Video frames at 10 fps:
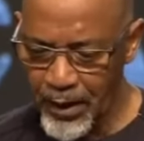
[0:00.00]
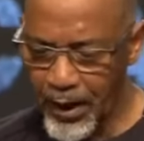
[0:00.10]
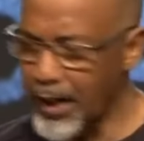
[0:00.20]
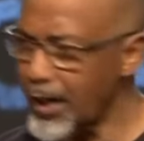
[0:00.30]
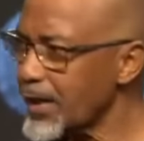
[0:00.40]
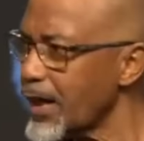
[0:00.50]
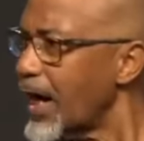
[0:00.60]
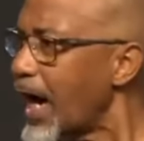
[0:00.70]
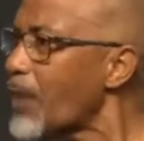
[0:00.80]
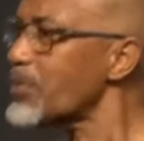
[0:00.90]
I
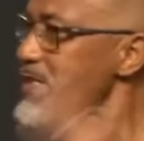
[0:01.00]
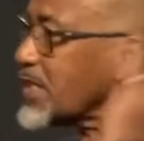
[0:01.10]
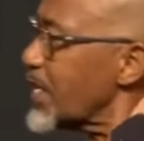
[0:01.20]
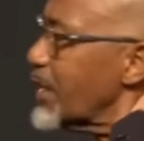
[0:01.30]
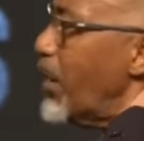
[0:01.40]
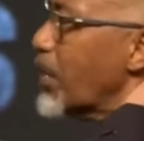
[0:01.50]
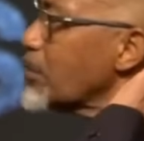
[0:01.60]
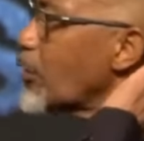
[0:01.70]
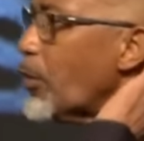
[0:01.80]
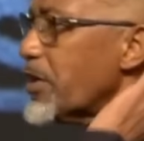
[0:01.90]
was thinking
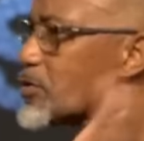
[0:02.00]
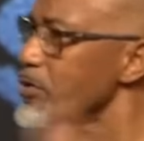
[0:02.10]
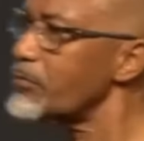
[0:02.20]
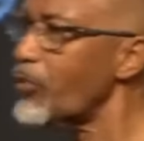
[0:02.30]
about going to the